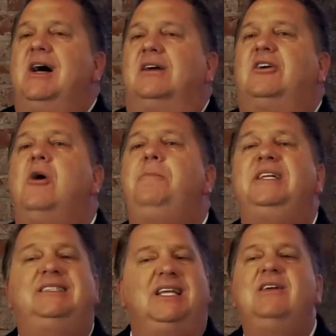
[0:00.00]

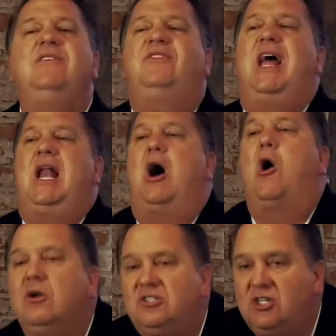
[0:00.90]
Companies, even if they had a
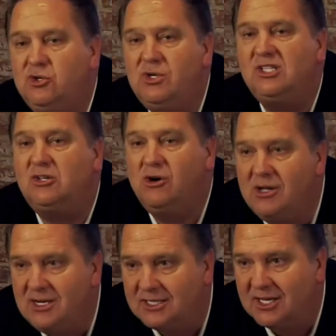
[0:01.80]
heart to do it,
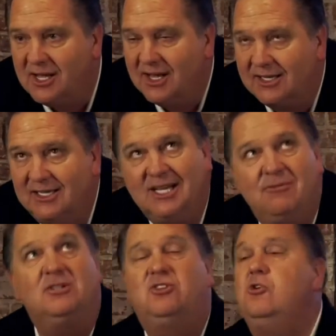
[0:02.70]
couldn't because they
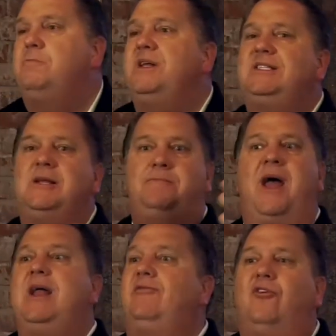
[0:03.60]
were too busy
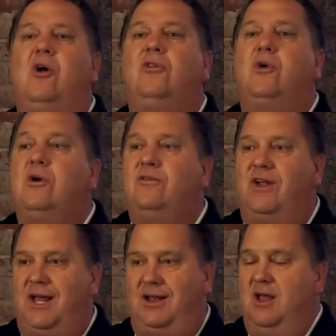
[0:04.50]
paying for all their
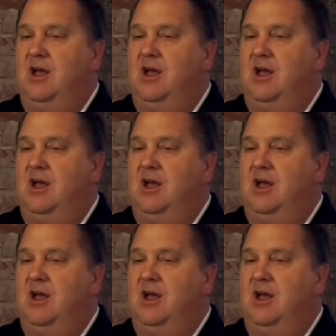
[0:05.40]
overhead.